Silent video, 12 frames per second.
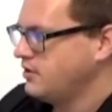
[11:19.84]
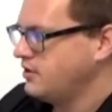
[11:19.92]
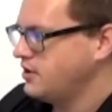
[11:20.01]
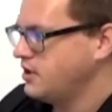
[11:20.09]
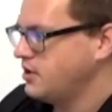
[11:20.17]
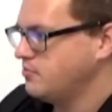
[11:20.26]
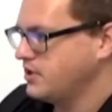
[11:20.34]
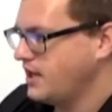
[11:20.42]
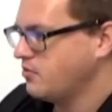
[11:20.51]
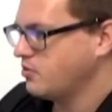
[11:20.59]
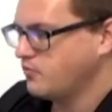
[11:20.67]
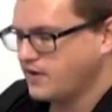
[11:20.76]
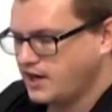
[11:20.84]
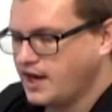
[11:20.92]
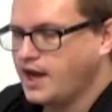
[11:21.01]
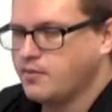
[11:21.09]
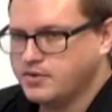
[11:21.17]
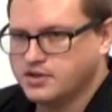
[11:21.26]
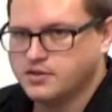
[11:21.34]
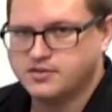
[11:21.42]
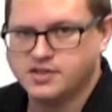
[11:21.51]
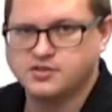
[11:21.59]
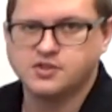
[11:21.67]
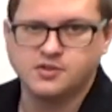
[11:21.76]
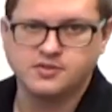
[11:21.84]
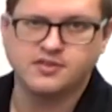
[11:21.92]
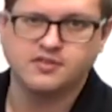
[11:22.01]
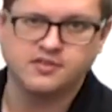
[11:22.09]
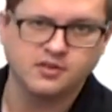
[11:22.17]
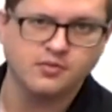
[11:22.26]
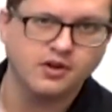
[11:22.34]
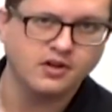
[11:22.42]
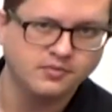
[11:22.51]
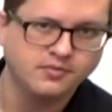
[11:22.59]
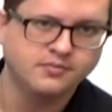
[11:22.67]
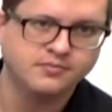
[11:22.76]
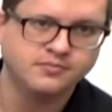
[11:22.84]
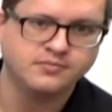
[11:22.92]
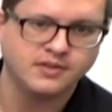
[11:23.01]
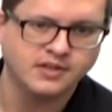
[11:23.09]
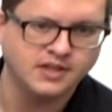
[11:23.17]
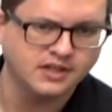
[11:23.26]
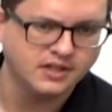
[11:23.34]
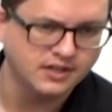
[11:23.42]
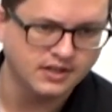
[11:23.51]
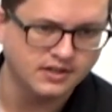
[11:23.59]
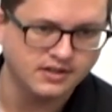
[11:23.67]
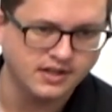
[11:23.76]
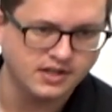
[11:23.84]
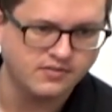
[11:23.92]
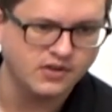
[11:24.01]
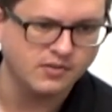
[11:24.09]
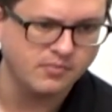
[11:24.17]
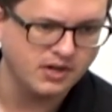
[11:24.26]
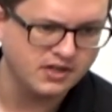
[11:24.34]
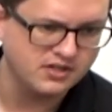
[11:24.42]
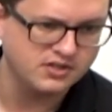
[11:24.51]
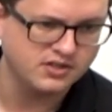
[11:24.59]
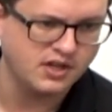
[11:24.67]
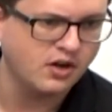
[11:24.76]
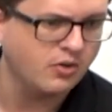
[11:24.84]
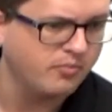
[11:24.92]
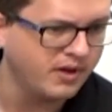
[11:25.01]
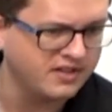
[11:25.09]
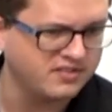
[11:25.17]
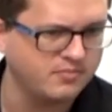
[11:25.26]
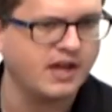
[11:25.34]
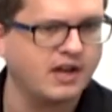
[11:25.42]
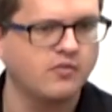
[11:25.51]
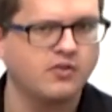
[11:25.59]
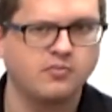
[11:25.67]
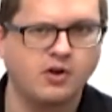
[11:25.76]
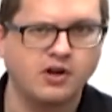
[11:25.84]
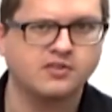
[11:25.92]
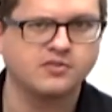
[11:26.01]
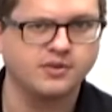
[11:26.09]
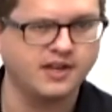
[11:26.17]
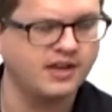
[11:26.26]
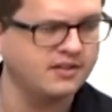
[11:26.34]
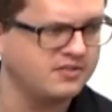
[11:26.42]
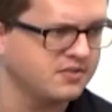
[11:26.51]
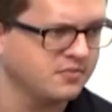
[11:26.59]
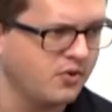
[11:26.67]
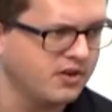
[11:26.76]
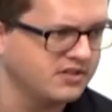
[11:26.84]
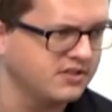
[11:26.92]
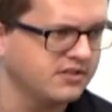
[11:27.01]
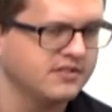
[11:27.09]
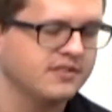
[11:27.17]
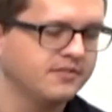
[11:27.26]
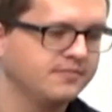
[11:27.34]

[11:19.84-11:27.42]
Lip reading: But yeah, we're very happy to introduce this to you all. And thank you very much. And I'll pass it back over to Mark so we can answer some questions.